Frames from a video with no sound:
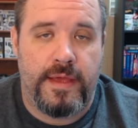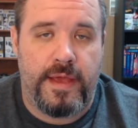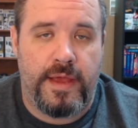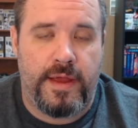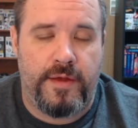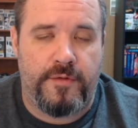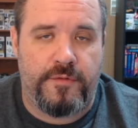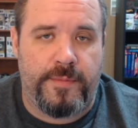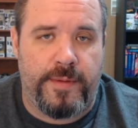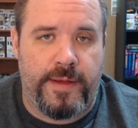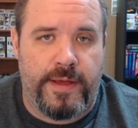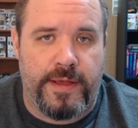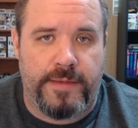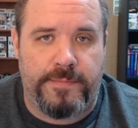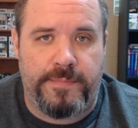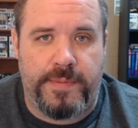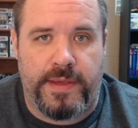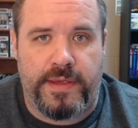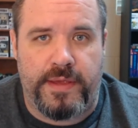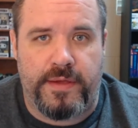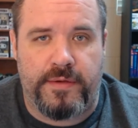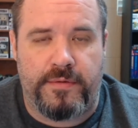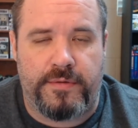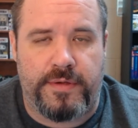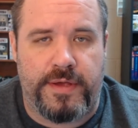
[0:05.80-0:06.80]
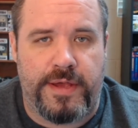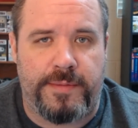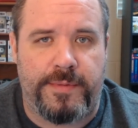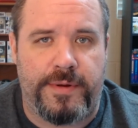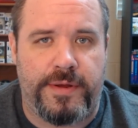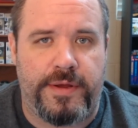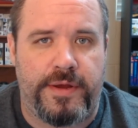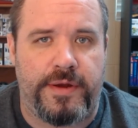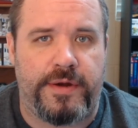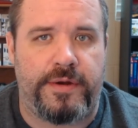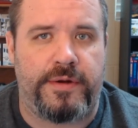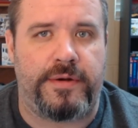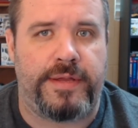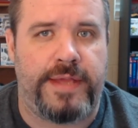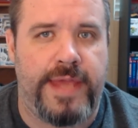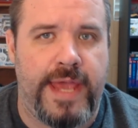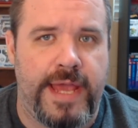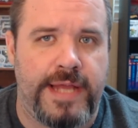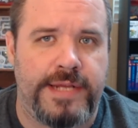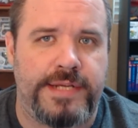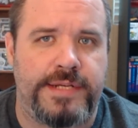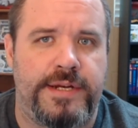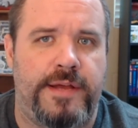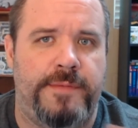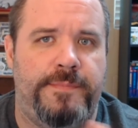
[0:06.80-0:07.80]
Hey everybody, PKO Gamer here, and
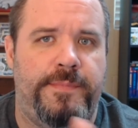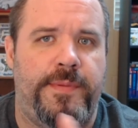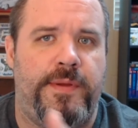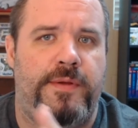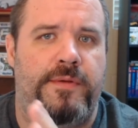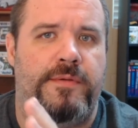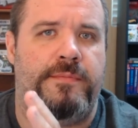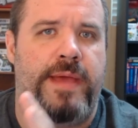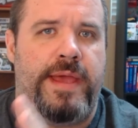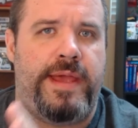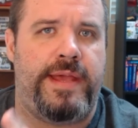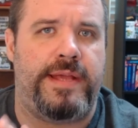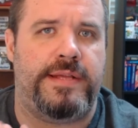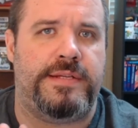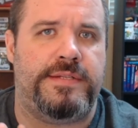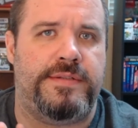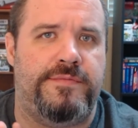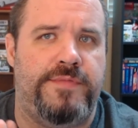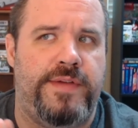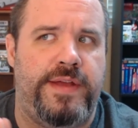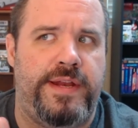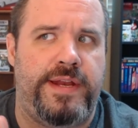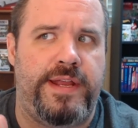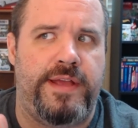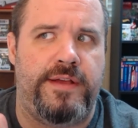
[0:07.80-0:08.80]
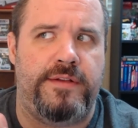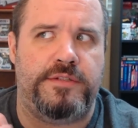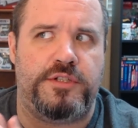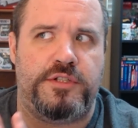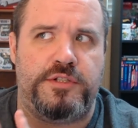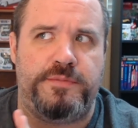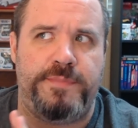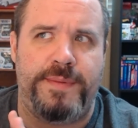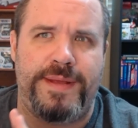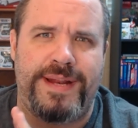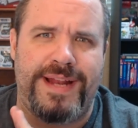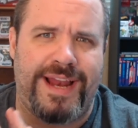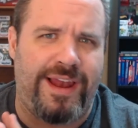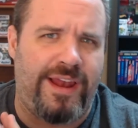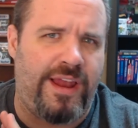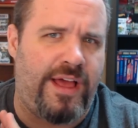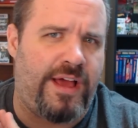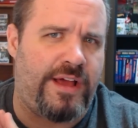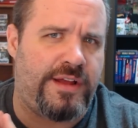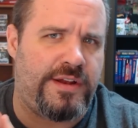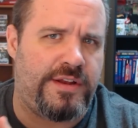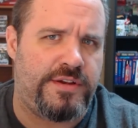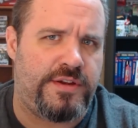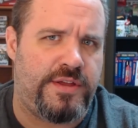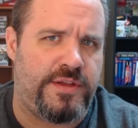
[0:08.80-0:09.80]
catching up on making some videos. There's been a
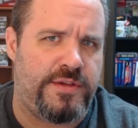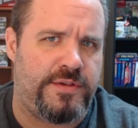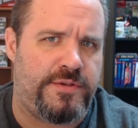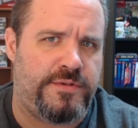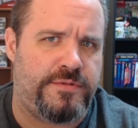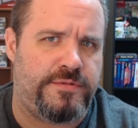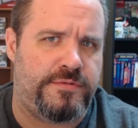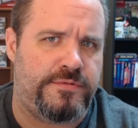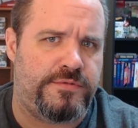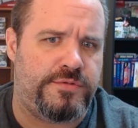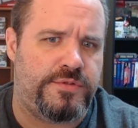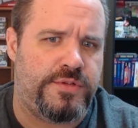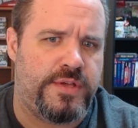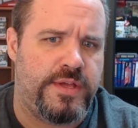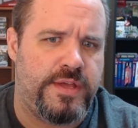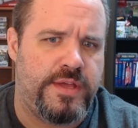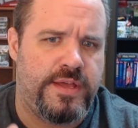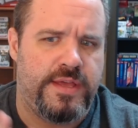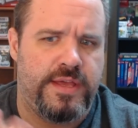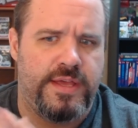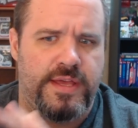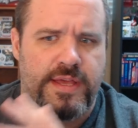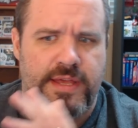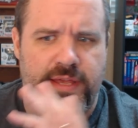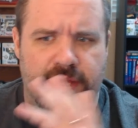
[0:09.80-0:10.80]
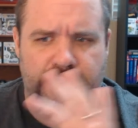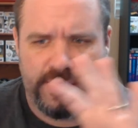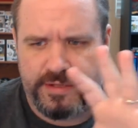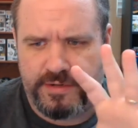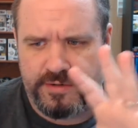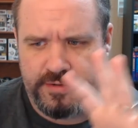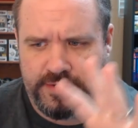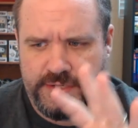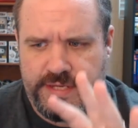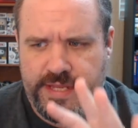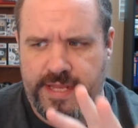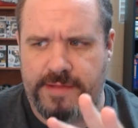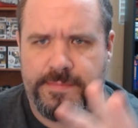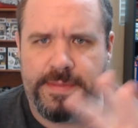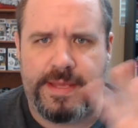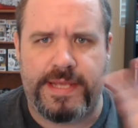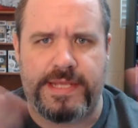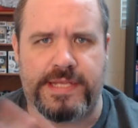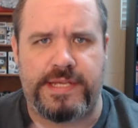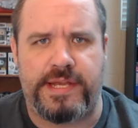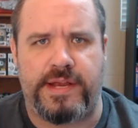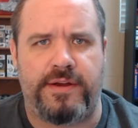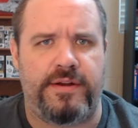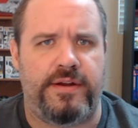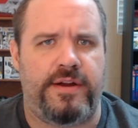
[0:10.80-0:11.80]
lot of news, little
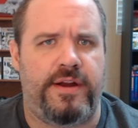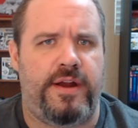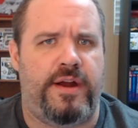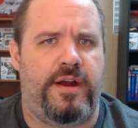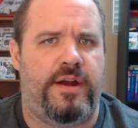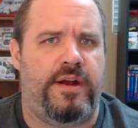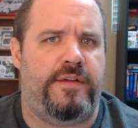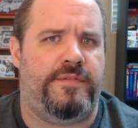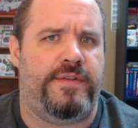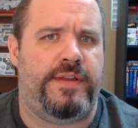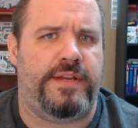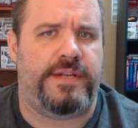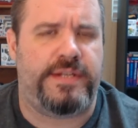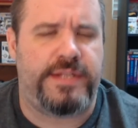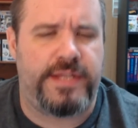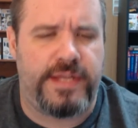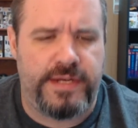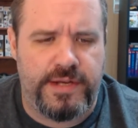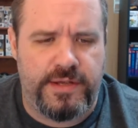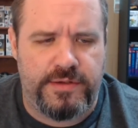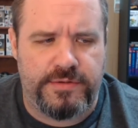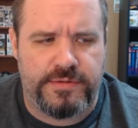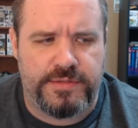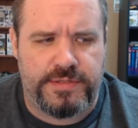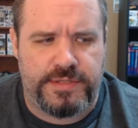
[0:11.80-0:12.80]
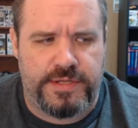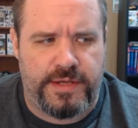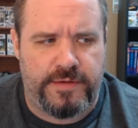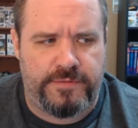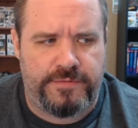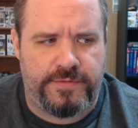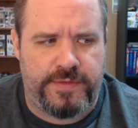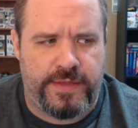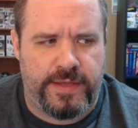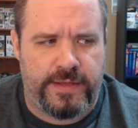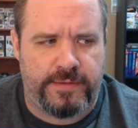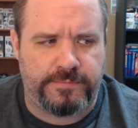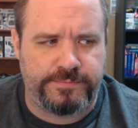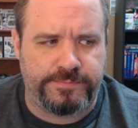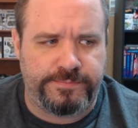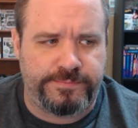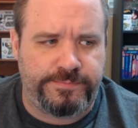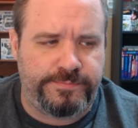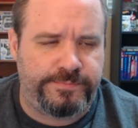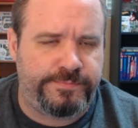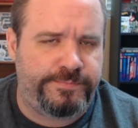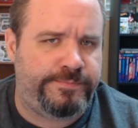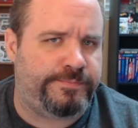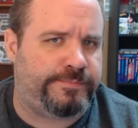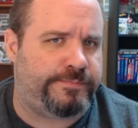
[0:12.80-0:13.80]
tidbits here and there of Nintendo stuff that
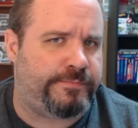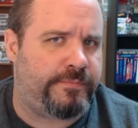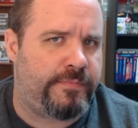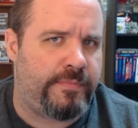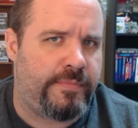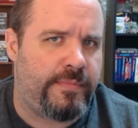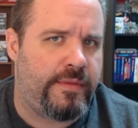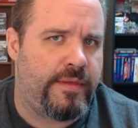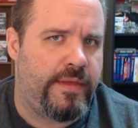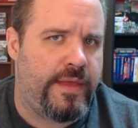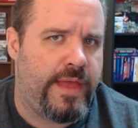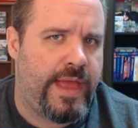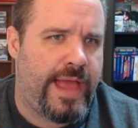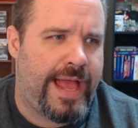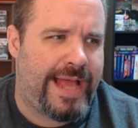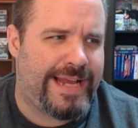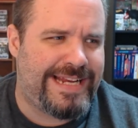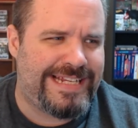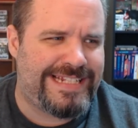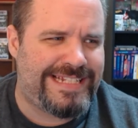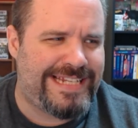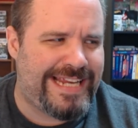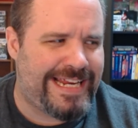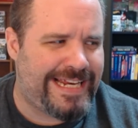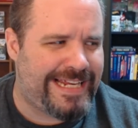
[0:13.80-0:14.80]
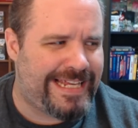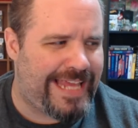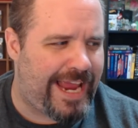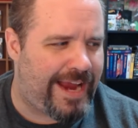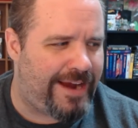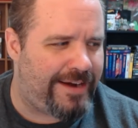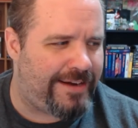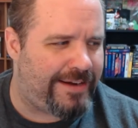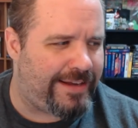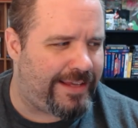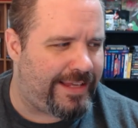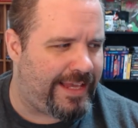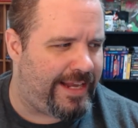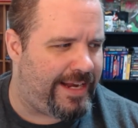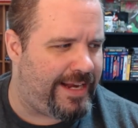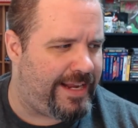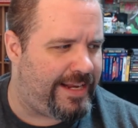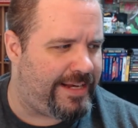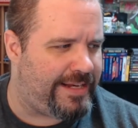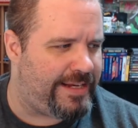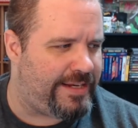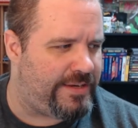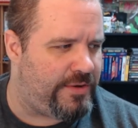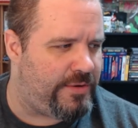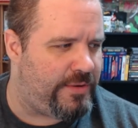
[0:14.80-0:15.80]
I just didn't care to get
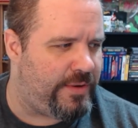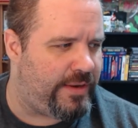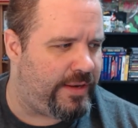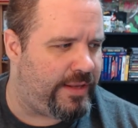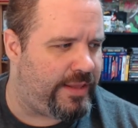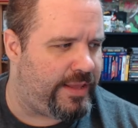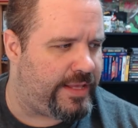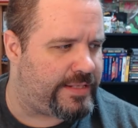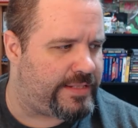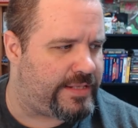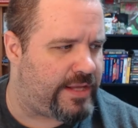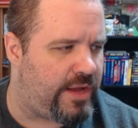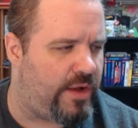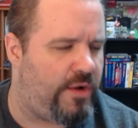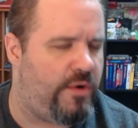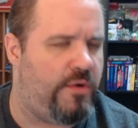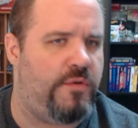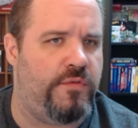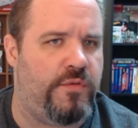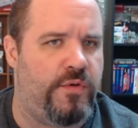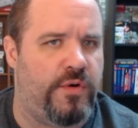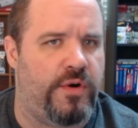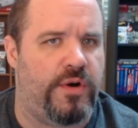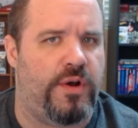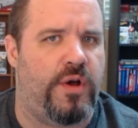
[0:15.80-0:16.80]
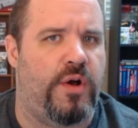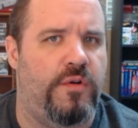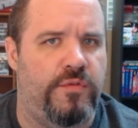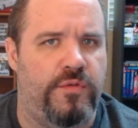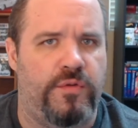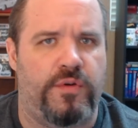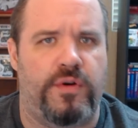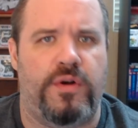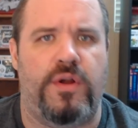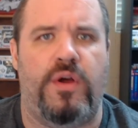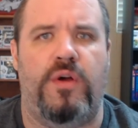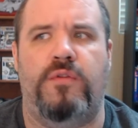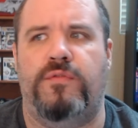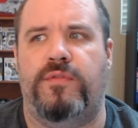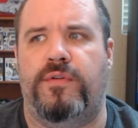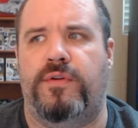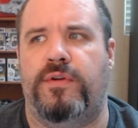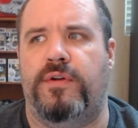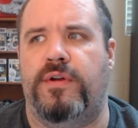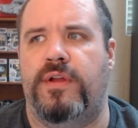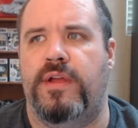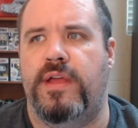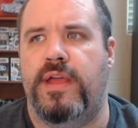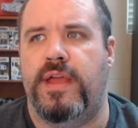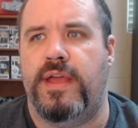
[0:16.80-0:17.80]
into doing this over and over and
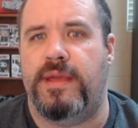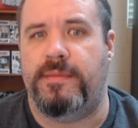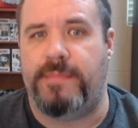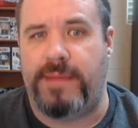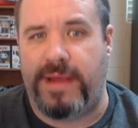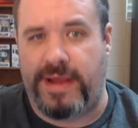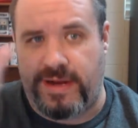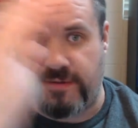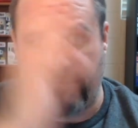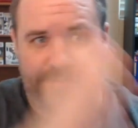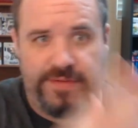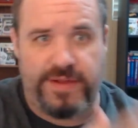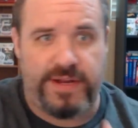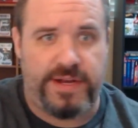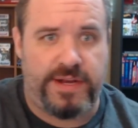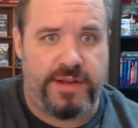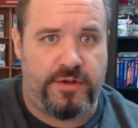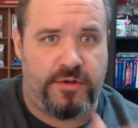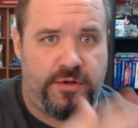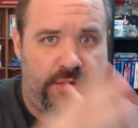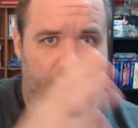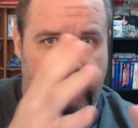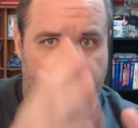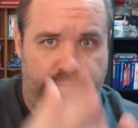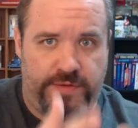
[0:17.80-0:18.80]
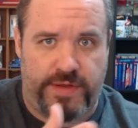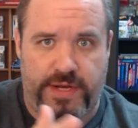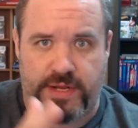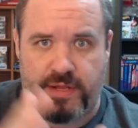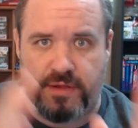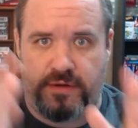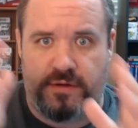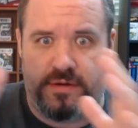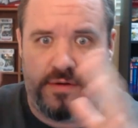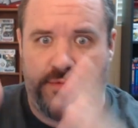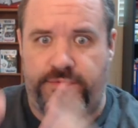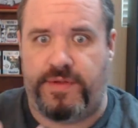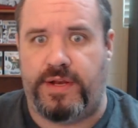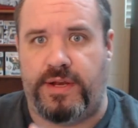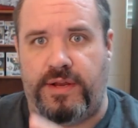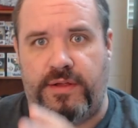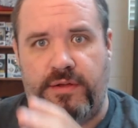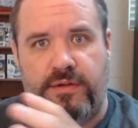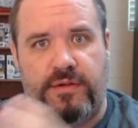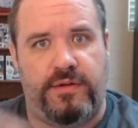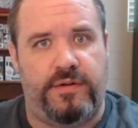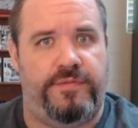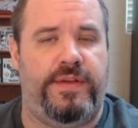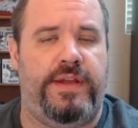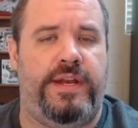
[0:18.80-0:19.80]
over, making a video and a video and a
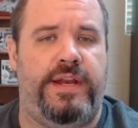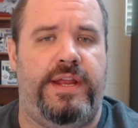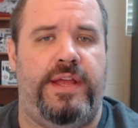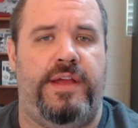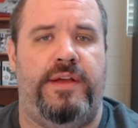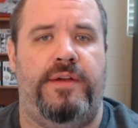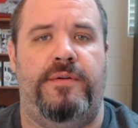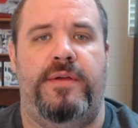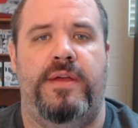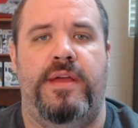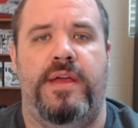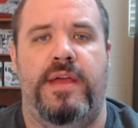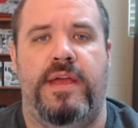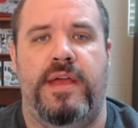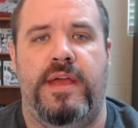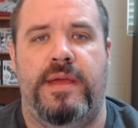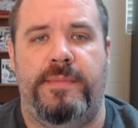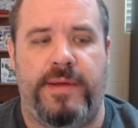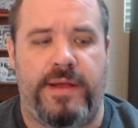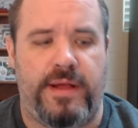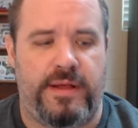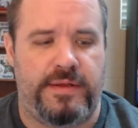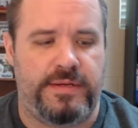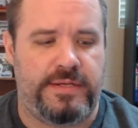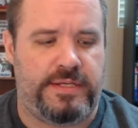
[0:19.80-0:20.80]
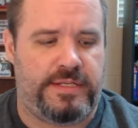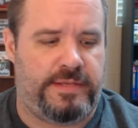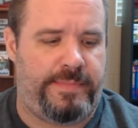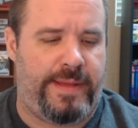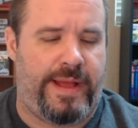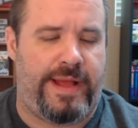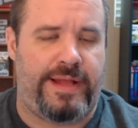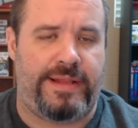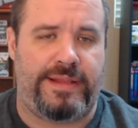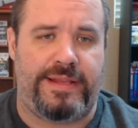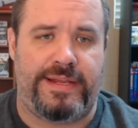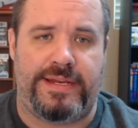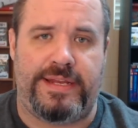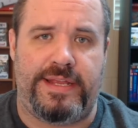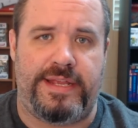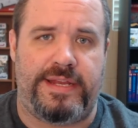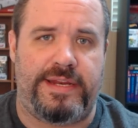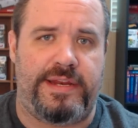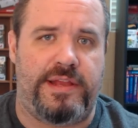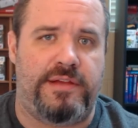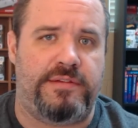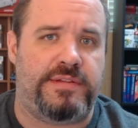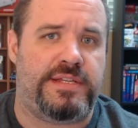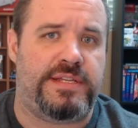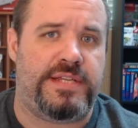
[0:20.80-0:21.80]
video and a video, because it's about
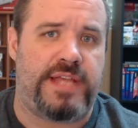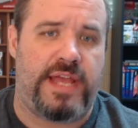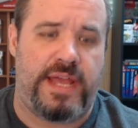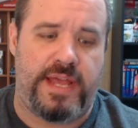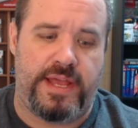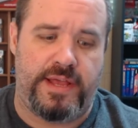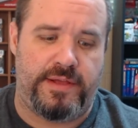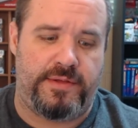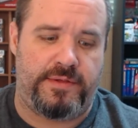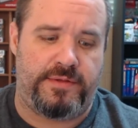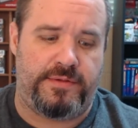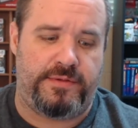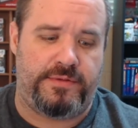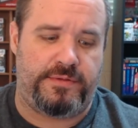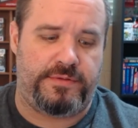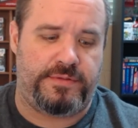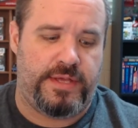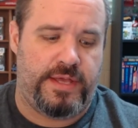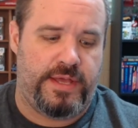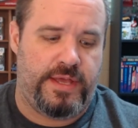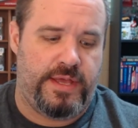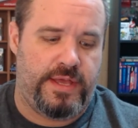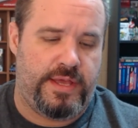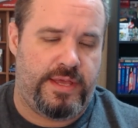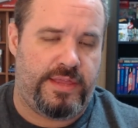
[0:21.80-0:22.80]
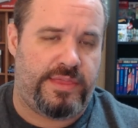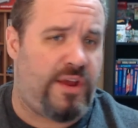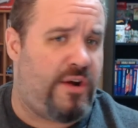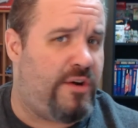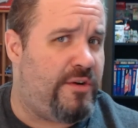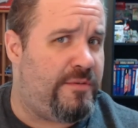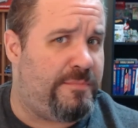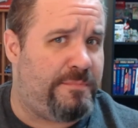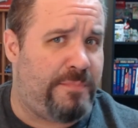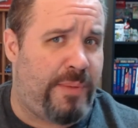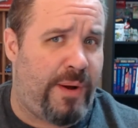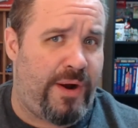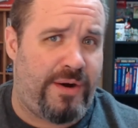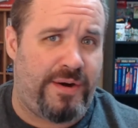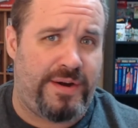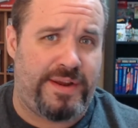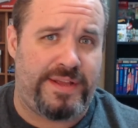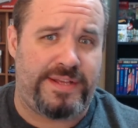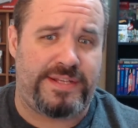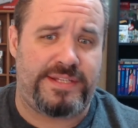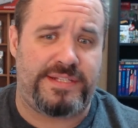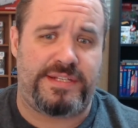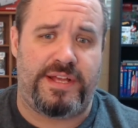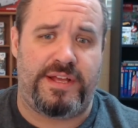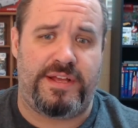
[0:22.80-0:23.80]
Nintendo sales,
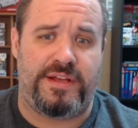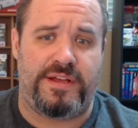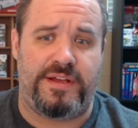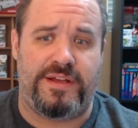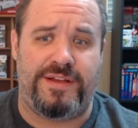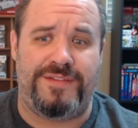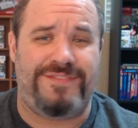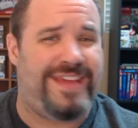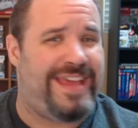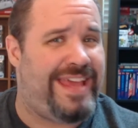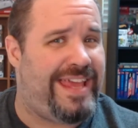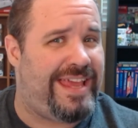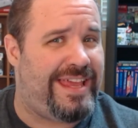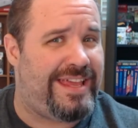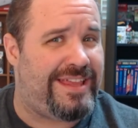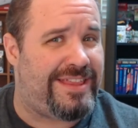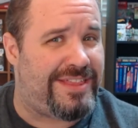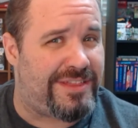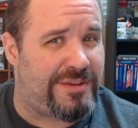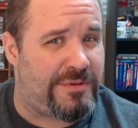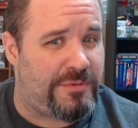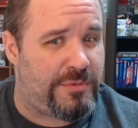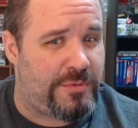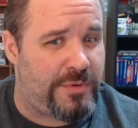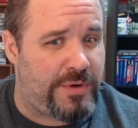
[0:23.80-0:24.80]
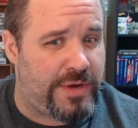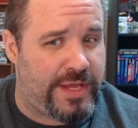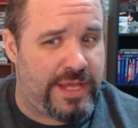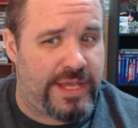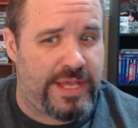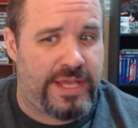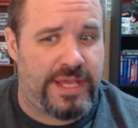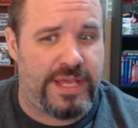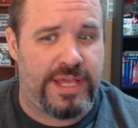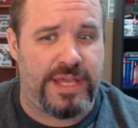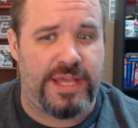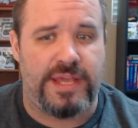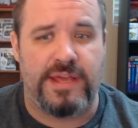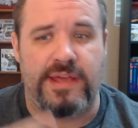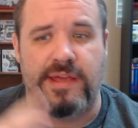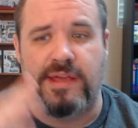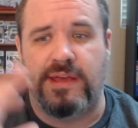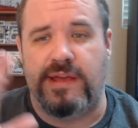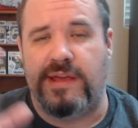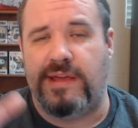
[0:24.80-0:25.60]
third-party stuff, E3.